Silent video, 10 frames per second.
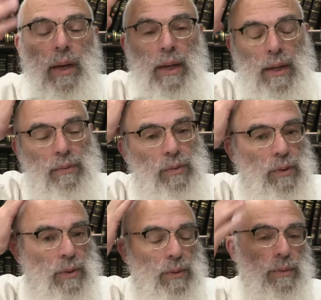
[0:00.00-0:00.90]
And
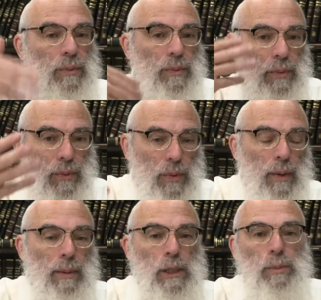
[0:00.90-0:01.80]
after the
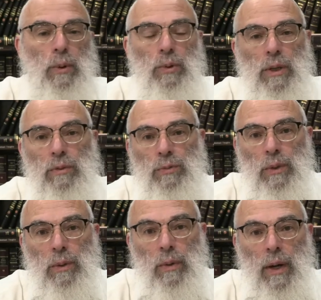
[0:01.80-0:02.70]
rabbi spoke to him
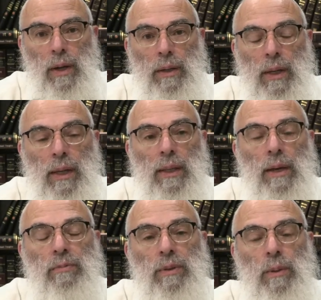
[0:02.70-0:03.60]
for a while, he
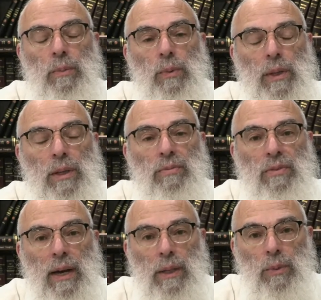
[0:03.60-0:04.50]
left him with the
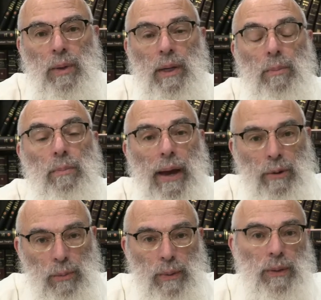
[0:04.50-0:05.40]
following
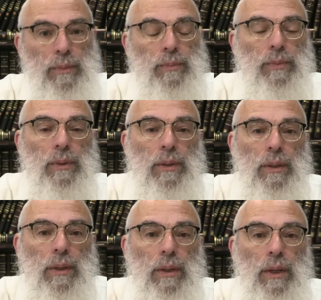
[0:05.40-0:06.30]
parable.
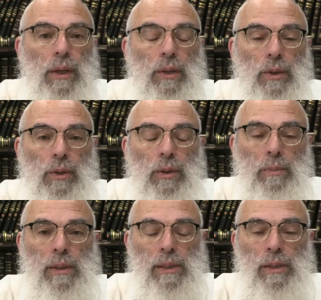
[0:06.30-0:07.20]
He told
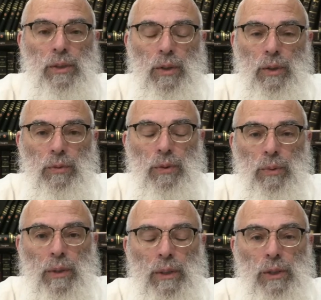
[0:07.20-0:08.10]
him, he says, you know, if you
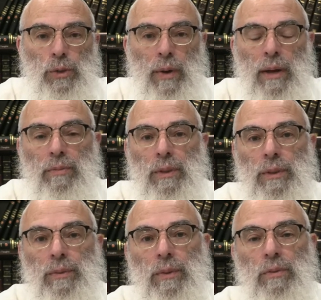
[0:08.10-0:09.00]
want to
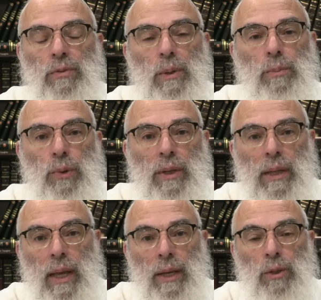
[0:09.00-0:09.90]
travel from point
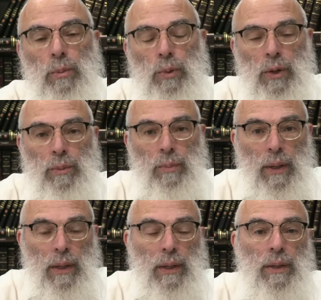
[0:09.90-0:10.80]
A to point
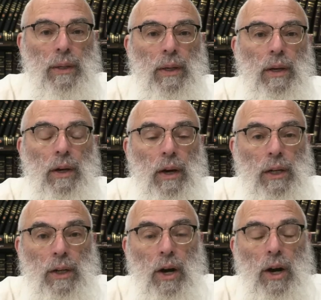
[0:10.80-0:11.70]
B
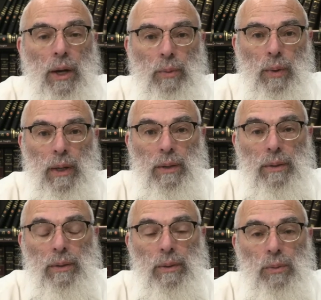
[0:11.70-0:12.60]
on a highway,
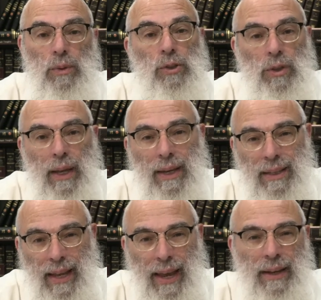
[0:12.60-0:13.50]
would you take a
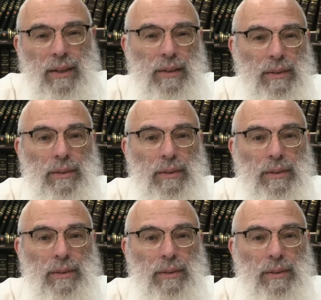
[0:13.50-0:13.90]
tank?